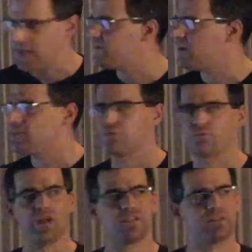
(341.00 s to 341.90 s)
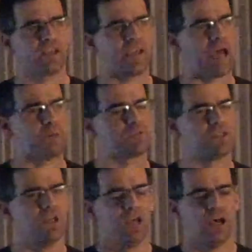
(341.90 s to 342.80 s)
and then the rest of the gaps
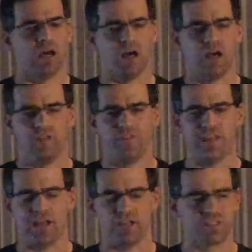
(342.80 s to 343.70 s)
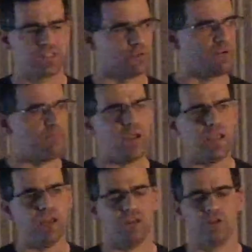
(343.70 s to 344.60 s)
that still
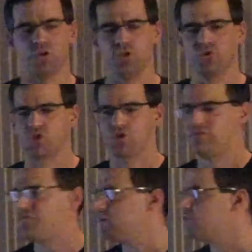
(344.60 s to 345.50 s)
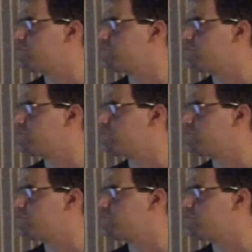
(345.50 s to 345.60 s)
remain, you should fill